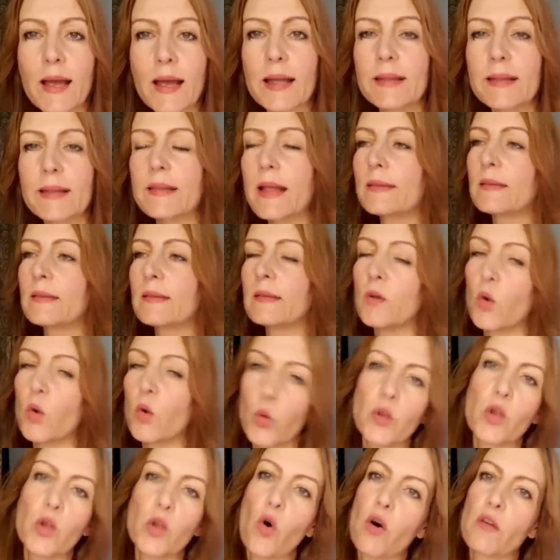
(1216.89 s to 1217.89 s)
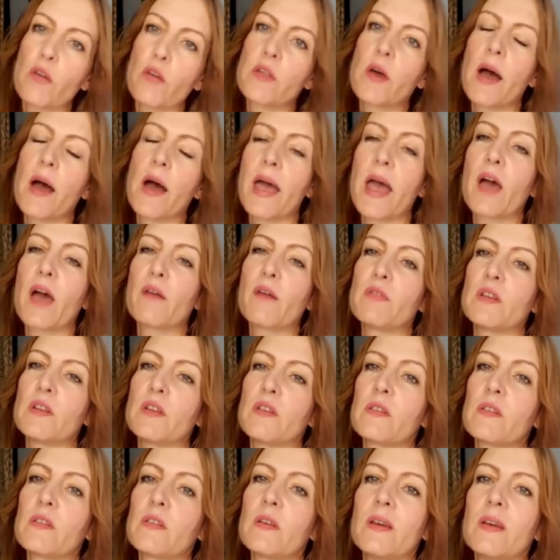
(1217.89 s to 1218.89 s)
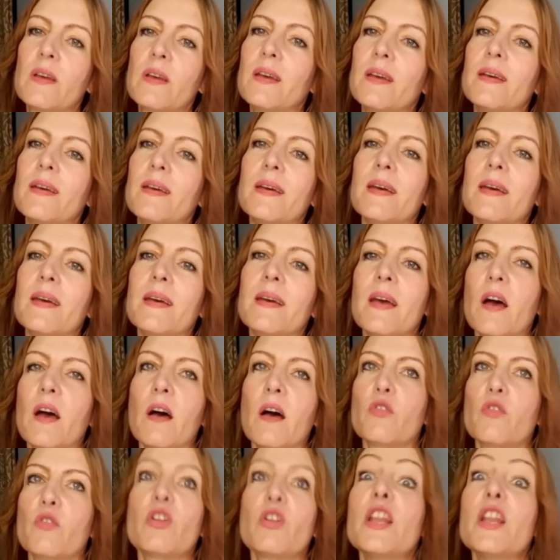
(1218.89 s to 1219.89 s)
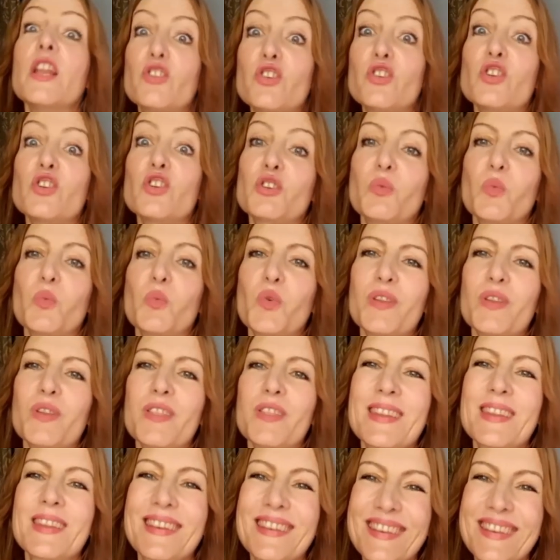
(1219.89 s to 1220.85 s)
And that's the only author I have this relationship with.